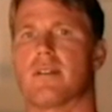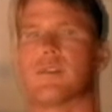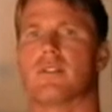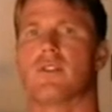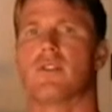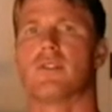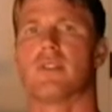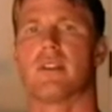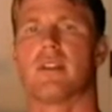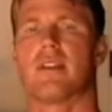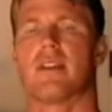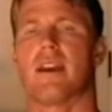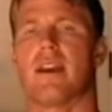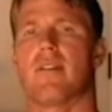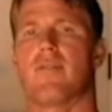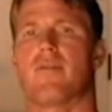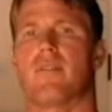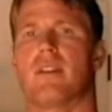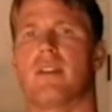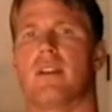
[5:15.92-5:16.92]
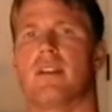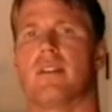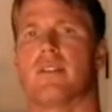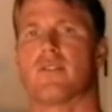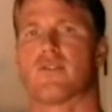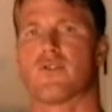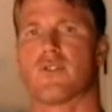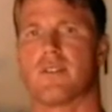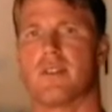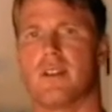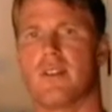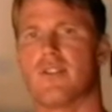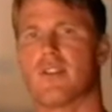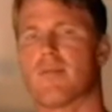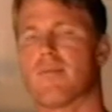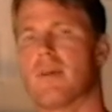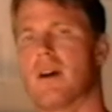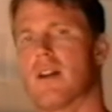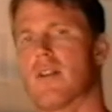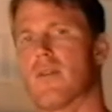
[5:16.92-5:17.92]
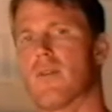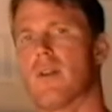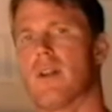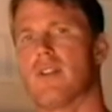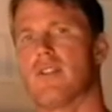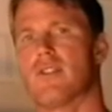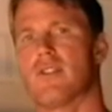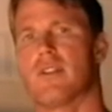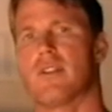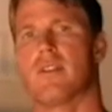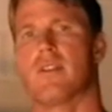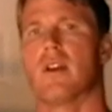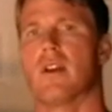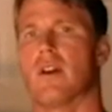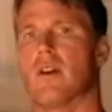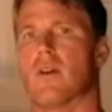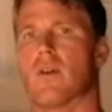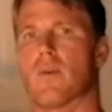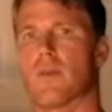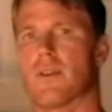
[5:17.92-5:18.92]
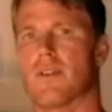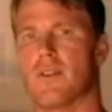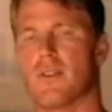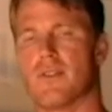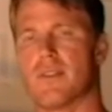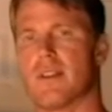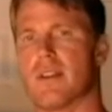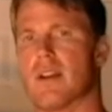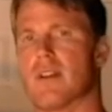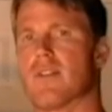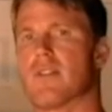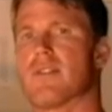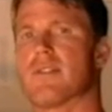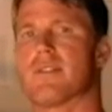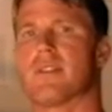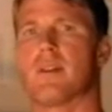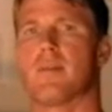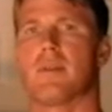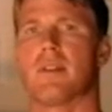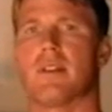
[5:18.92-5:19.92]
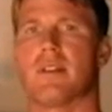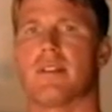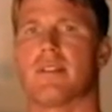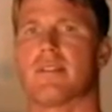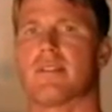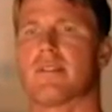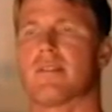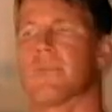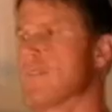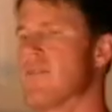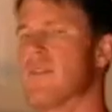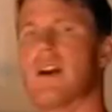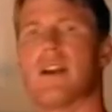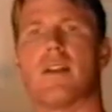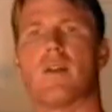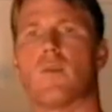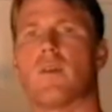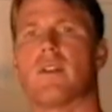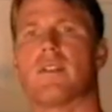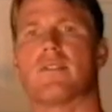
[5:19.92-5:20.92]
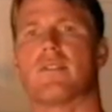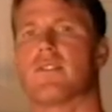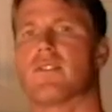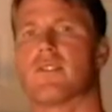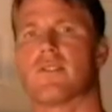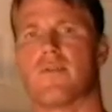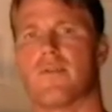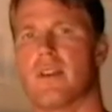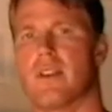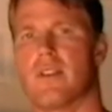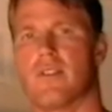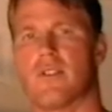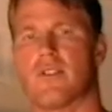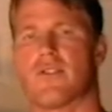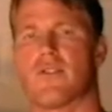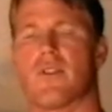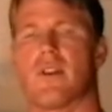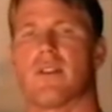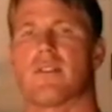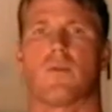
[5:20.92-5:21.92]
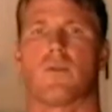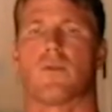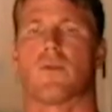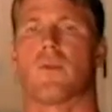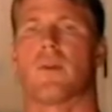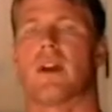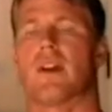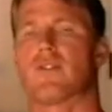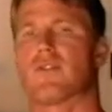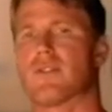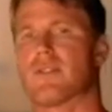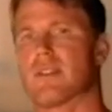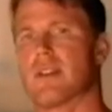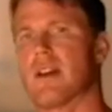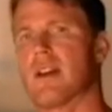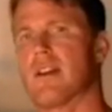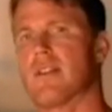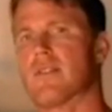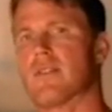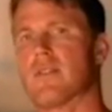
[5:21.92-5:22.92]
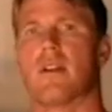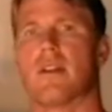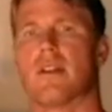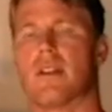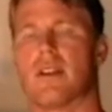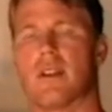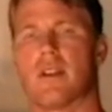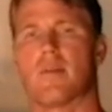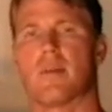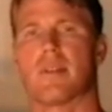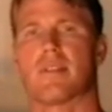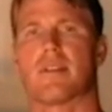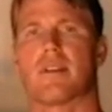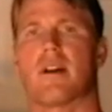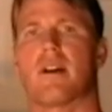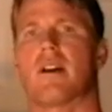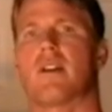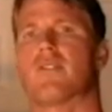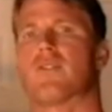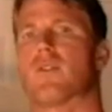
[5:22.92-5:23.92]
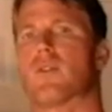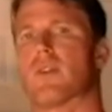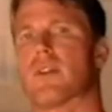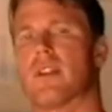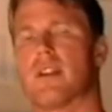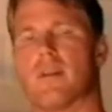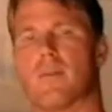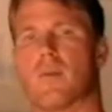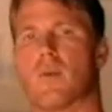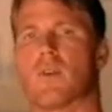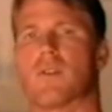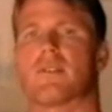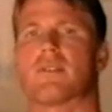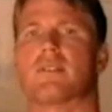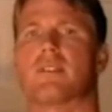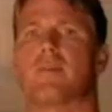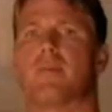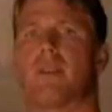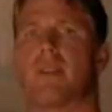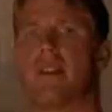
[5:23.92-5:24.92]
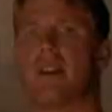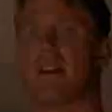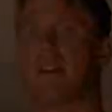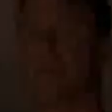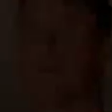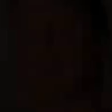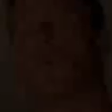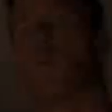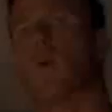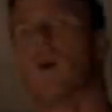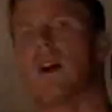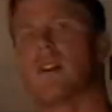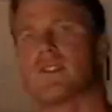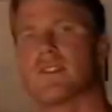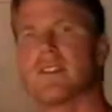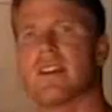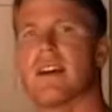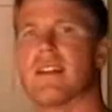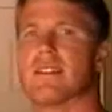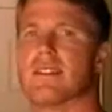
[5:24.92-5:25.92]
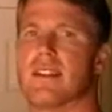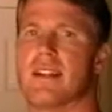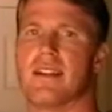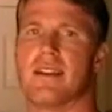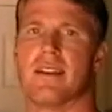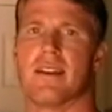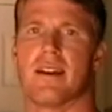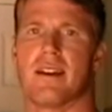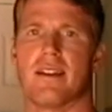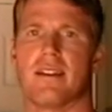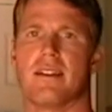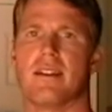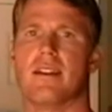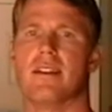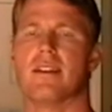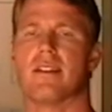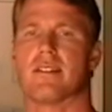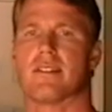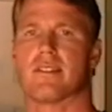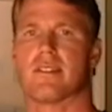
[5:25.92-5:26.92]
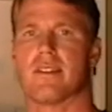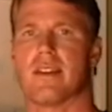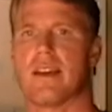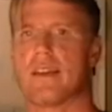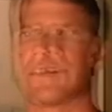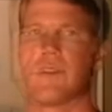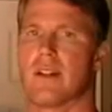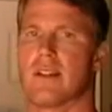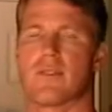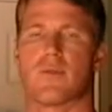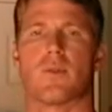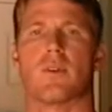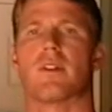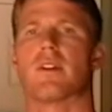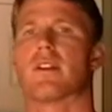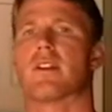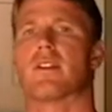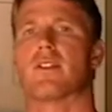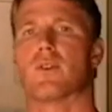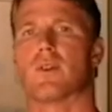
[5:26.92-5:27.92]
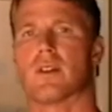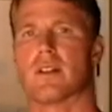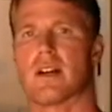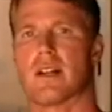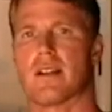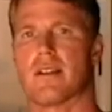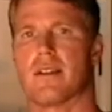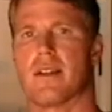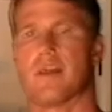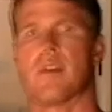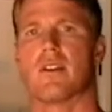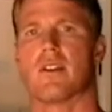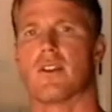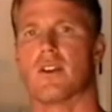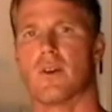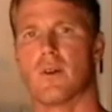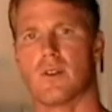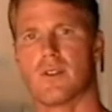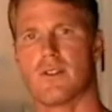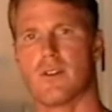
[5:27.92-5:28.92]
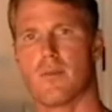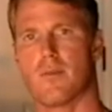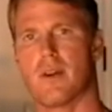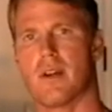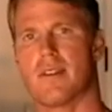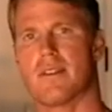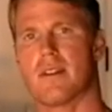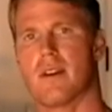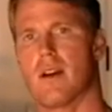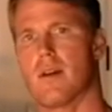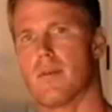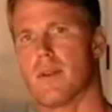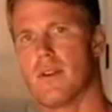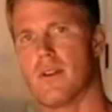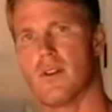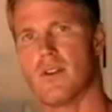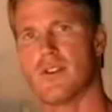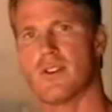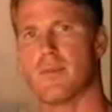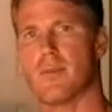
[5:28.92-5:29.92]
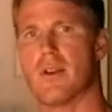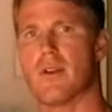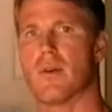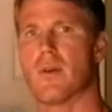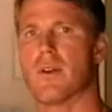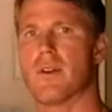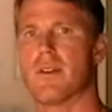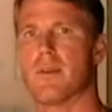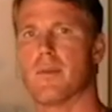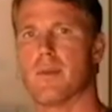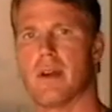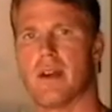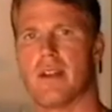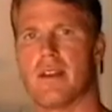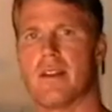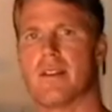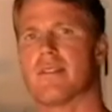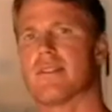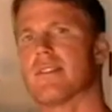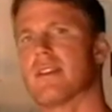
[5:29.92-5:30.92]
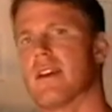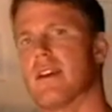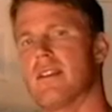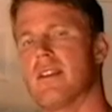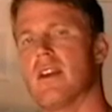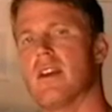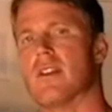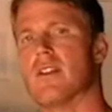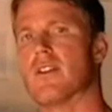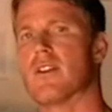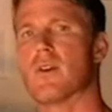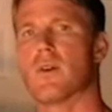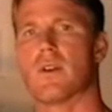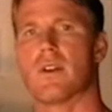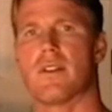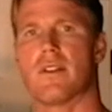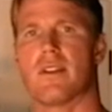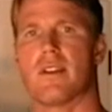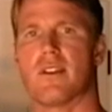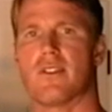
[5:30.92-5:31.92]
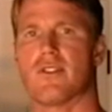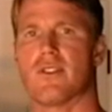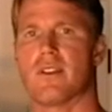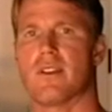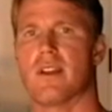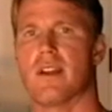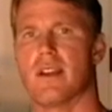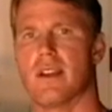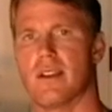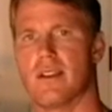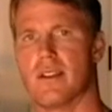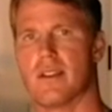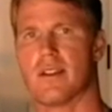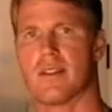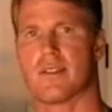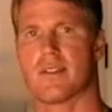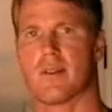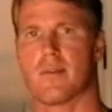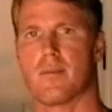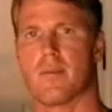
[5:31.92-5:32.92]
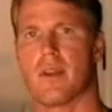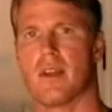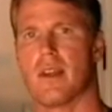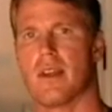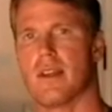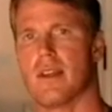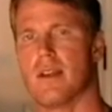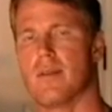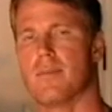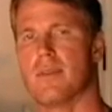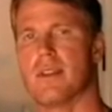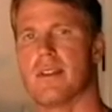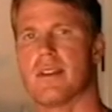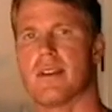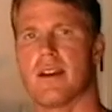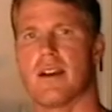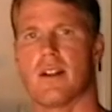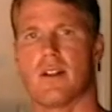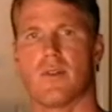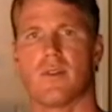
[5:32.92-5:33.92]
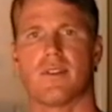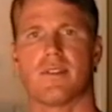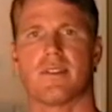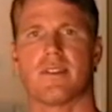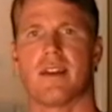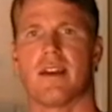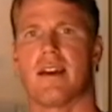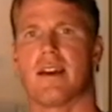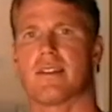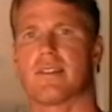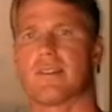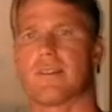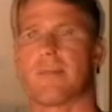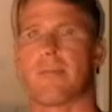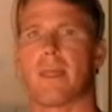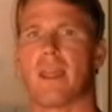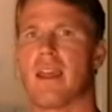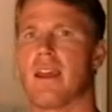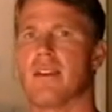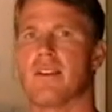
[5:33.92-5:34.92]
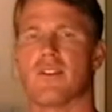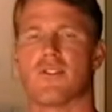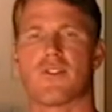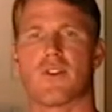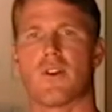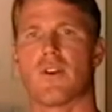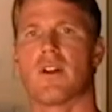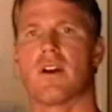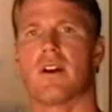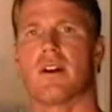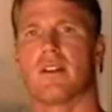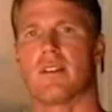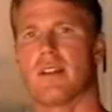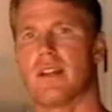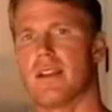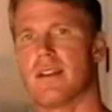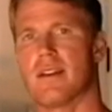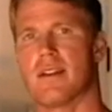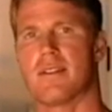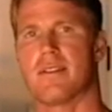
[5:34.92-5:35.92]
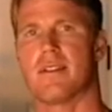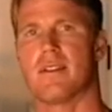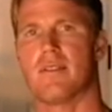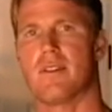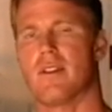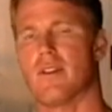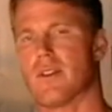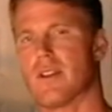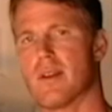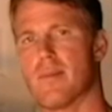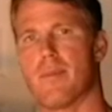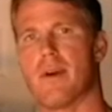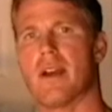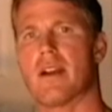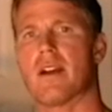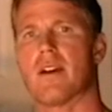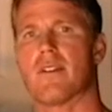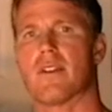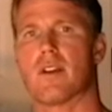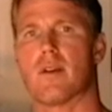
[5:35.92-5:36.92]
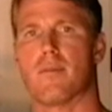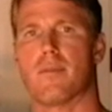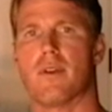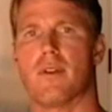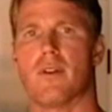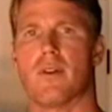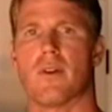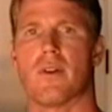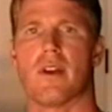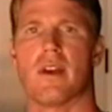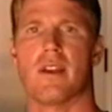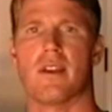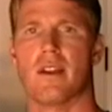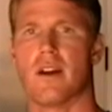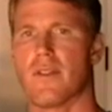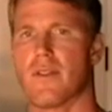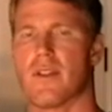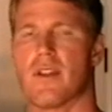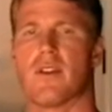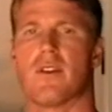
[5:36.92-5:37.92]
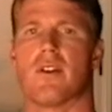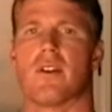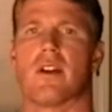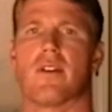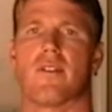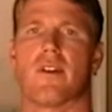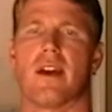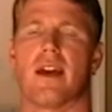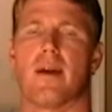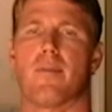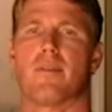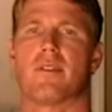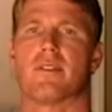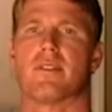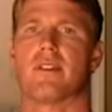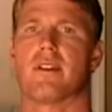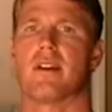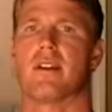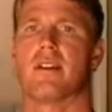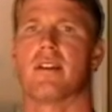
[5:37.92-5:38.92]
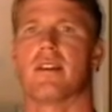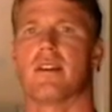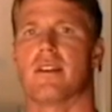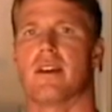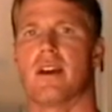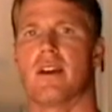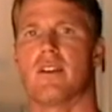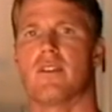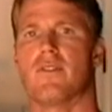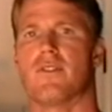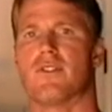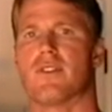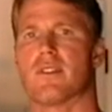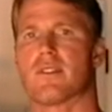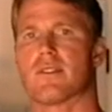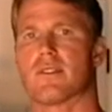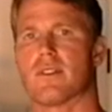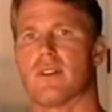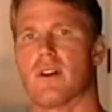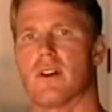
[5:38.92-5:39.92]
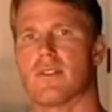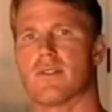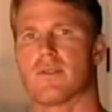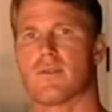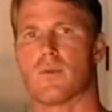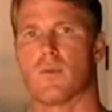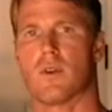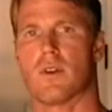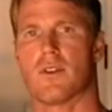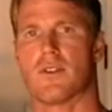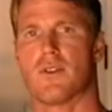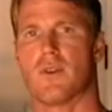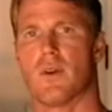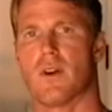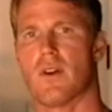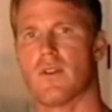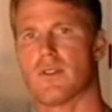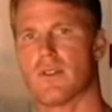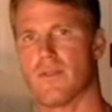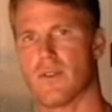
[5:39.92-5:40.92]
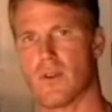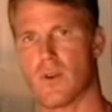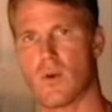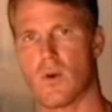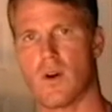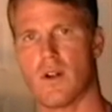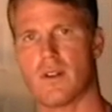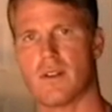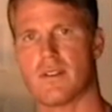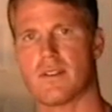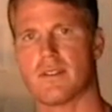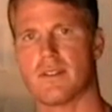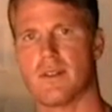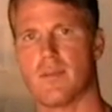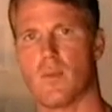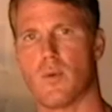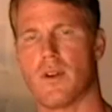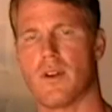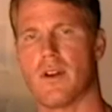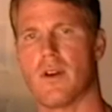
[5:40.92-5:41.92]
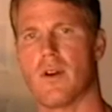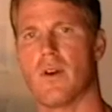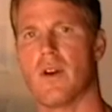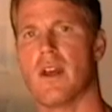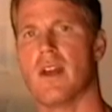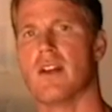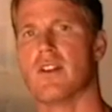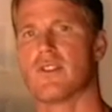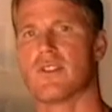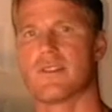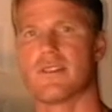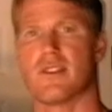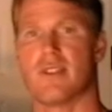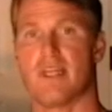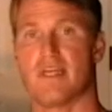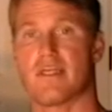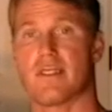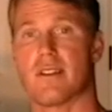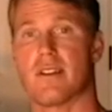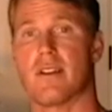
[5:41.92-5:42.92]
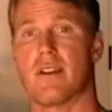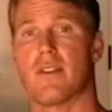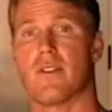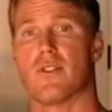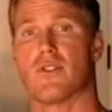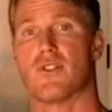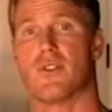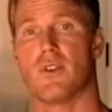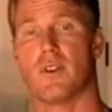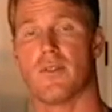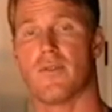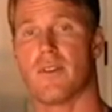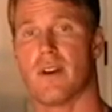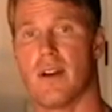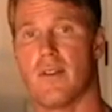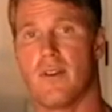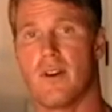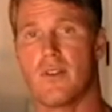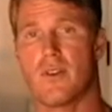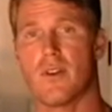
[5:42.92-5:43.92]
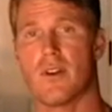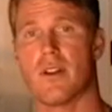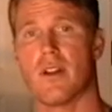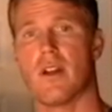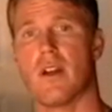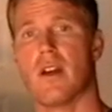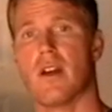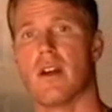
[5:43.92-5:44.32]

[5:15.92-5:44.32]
using caffeine in strategic moderation or reducing other stimulants, finding ways to just vent your stress through exercise or getting a massage or getting more sleep at night. Watch that late night eating and snacking. That's really going to do a lot of damage. You know it's your bedtime, you know you should be going to bed. Instead, you go into the kitchen and you get some empty calorie snacks and you turn on late night TV or get back on the computer and nothing good ever happens then. Now you've just lost 1 or 2 hours of your quality sleep window, just ingested another 200 to 500